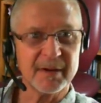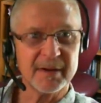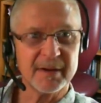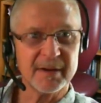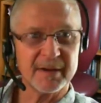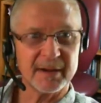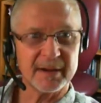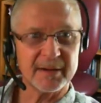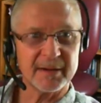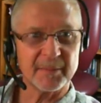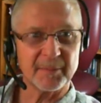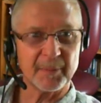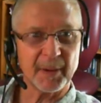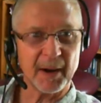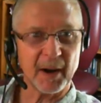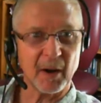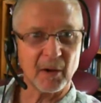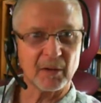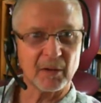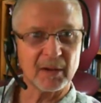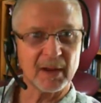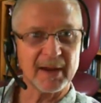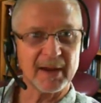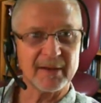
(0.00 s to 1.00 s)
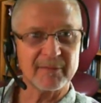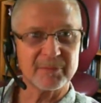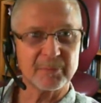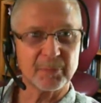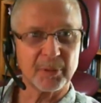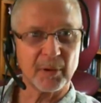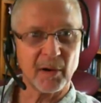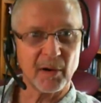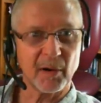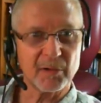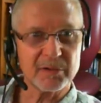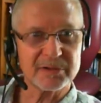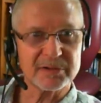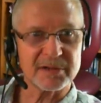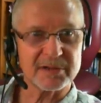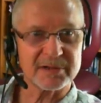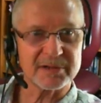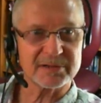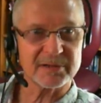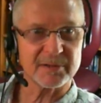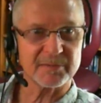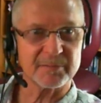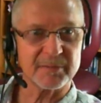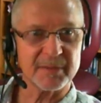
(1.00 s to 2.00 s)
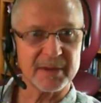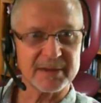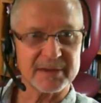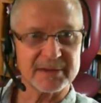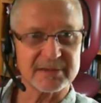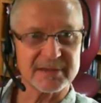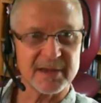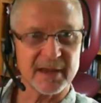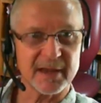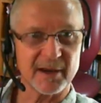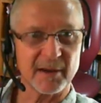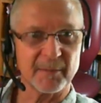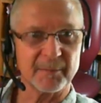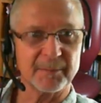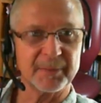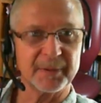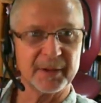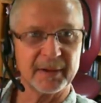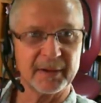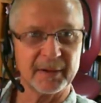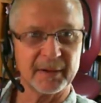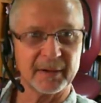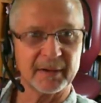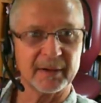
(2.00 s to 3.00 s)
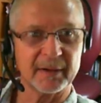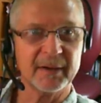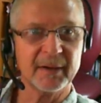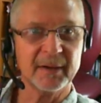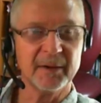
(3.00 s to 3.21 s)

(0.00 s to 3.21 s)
in the PowerLife Pro system that's set up here